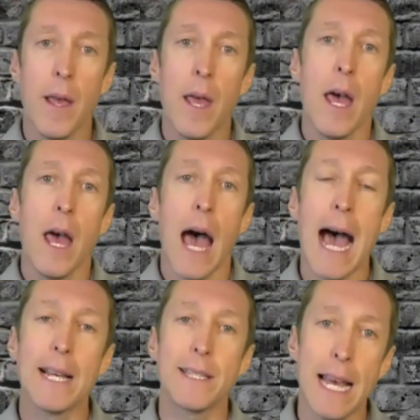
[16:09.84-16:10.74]

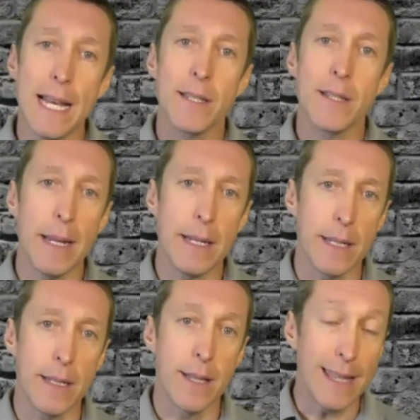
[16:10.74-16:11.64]
has
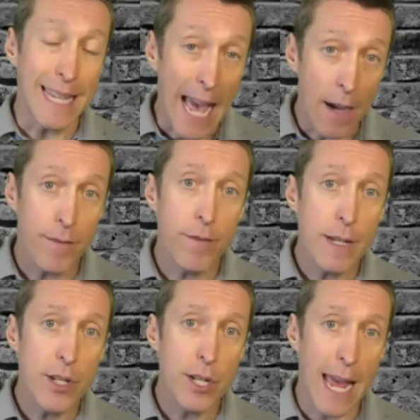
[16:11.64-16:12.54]
estimated that the
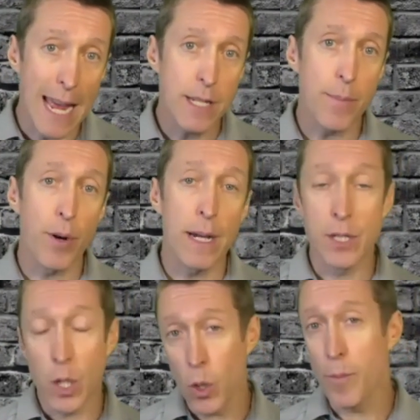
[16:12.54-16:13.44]
average enterprise
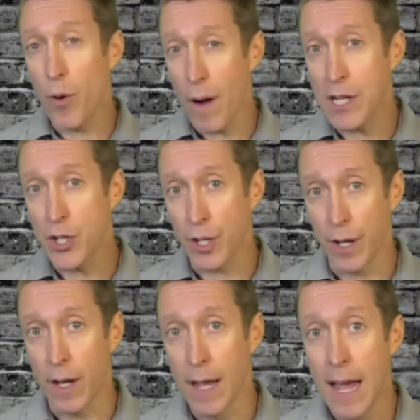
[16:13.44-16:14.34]

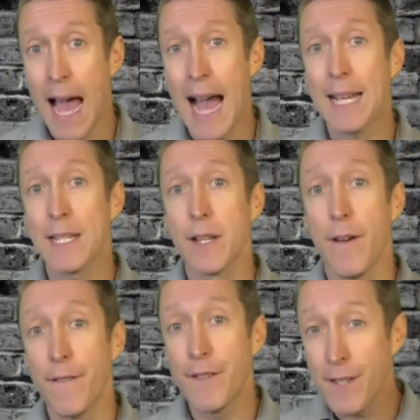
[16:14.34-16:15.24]
corporation has
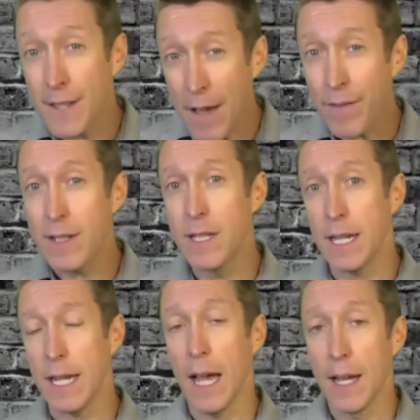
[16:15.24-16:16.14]

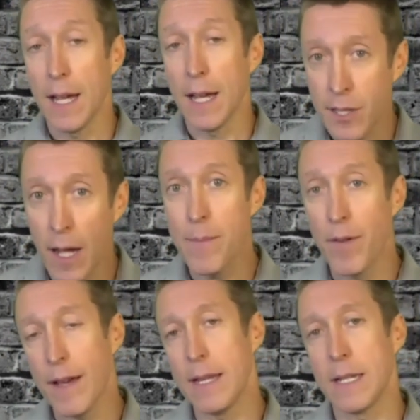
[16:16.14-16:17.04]
70 cyber
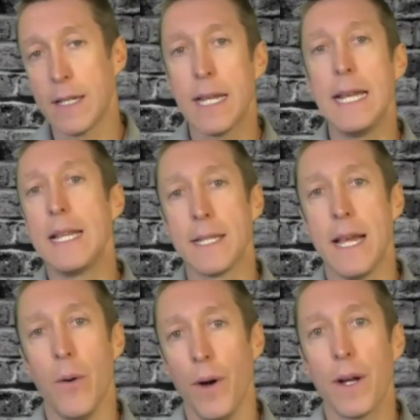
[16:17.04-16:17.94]
vendors in its
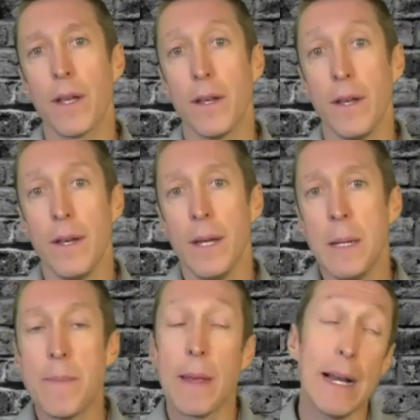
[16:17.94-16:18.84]
network.
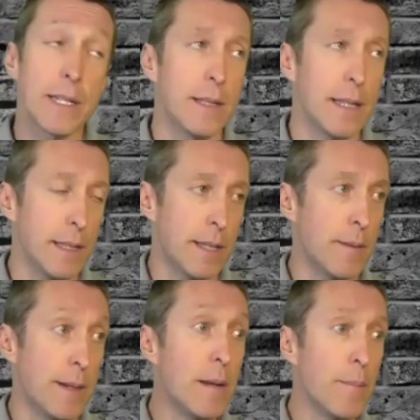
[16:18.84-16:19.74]
Now, I actually think this is a
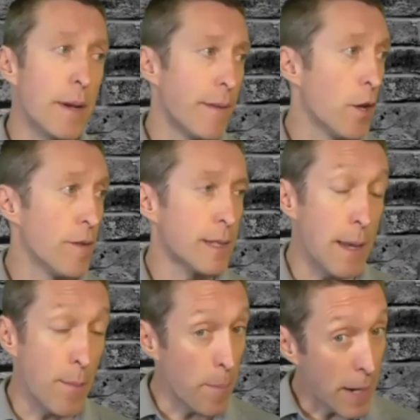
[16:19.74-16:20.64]
little bit of an
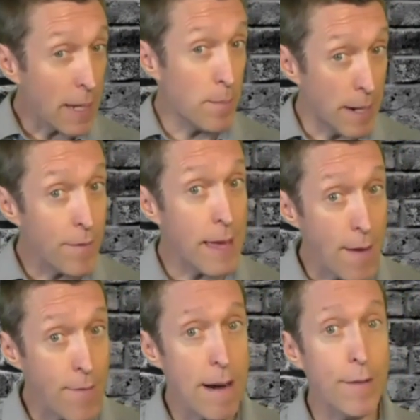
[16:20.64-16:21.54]
overstatement, but I can believe they have
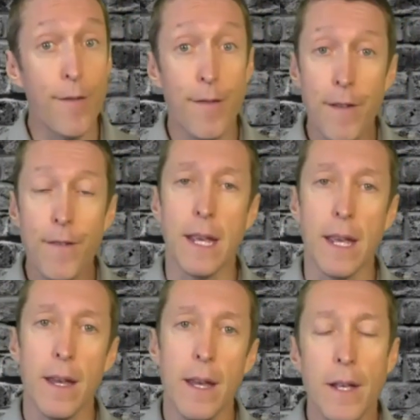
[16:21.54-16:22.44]
around 50.
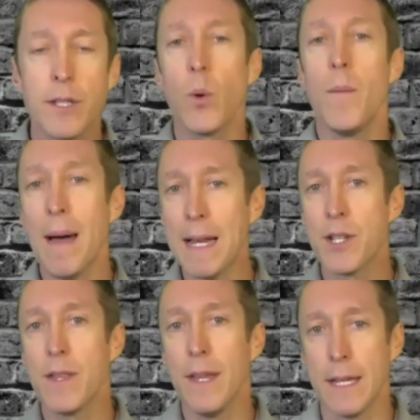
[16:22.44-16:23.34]
So
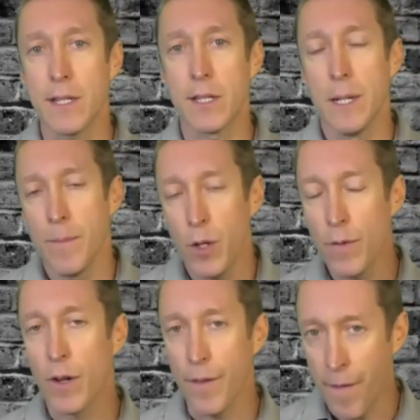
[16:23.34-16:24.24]
imagine this, you've
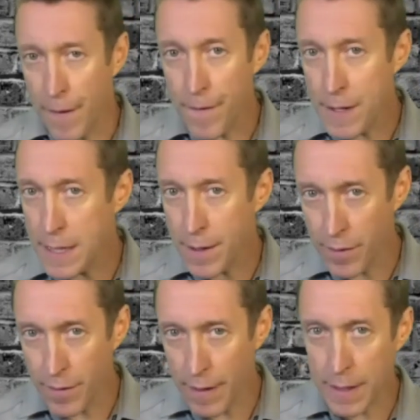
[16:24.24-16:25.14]
got 50
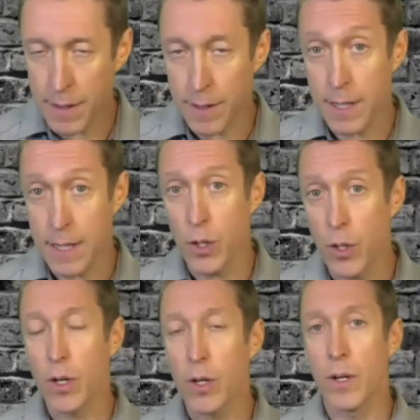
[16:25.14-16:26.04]
different vendors in
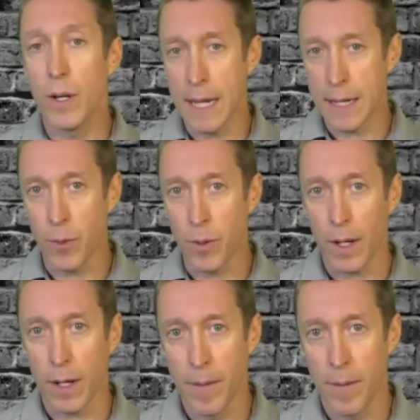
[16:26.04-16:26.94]
your network.
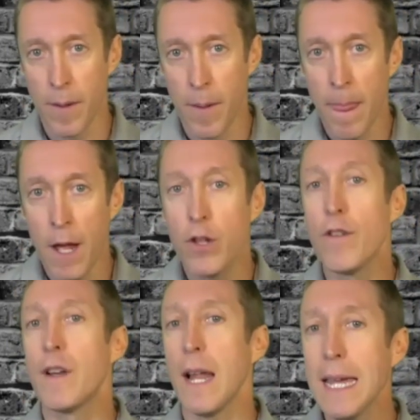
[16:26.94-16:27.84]

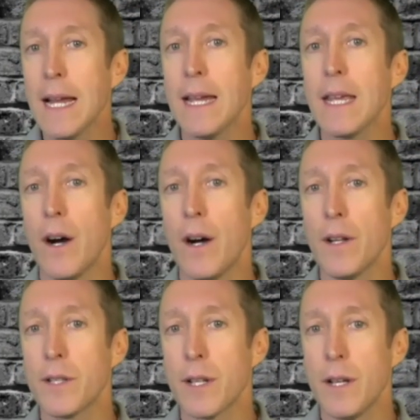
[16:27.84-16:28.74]
You've likely got
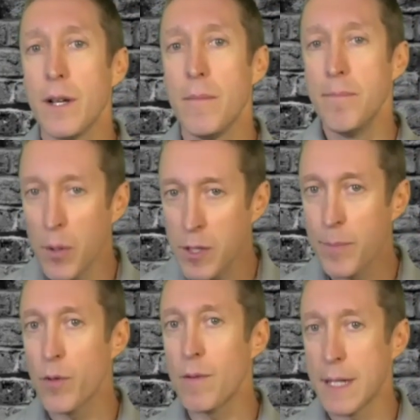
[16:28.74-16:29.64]

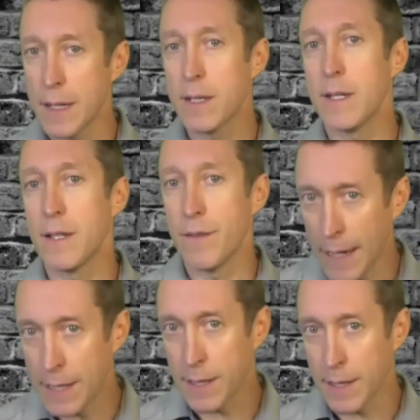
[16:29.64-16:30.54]
multiple redundant
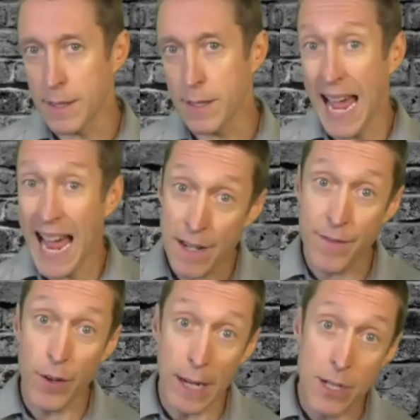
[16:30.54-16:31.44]
devices, and
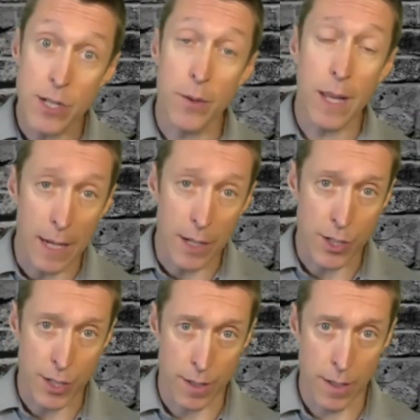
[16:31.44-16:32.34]
for each
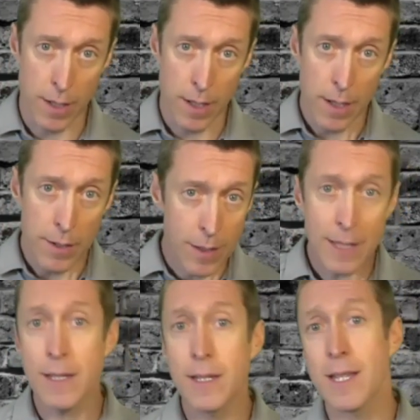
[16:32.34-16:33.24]
location. So this
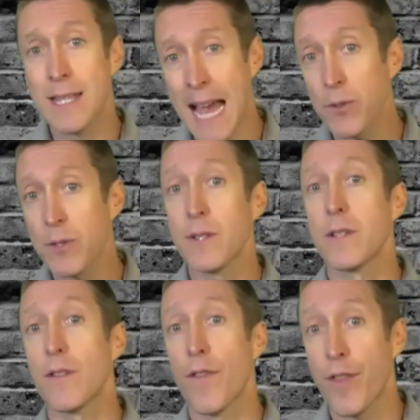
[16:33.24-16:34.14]
is thousands
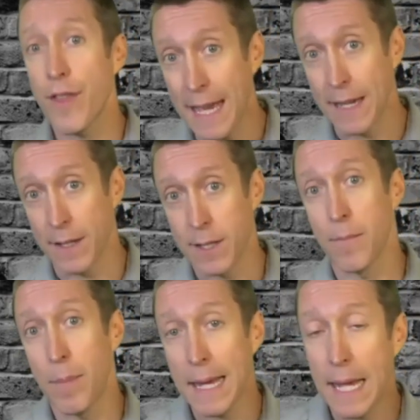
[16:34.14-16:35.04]
of things and
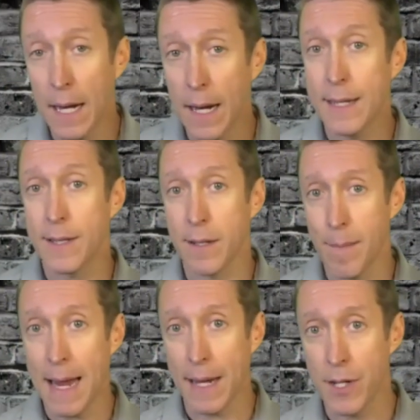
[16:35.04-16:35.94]
blinking lights to
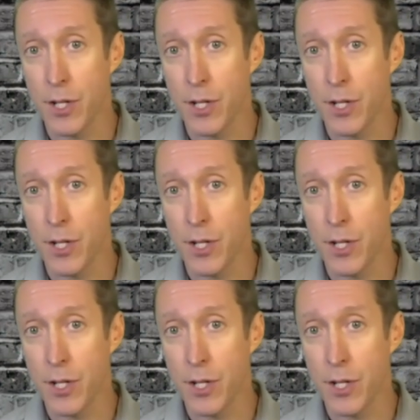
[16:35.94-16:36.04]
manage.